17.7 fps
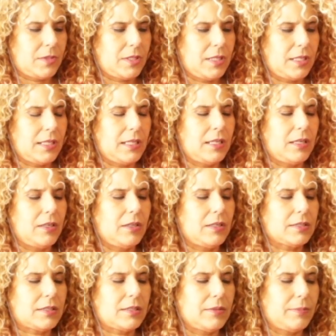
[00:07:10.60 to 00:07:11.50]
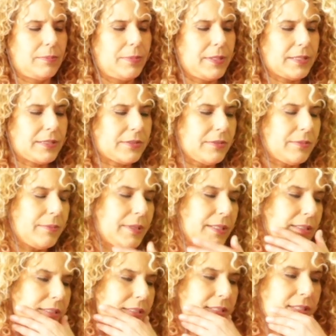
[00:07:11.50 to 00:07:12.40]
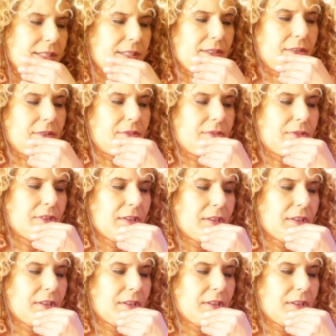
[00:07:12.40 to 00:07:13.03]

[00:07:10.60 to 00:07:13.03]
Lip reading: God, I lost the best of myself.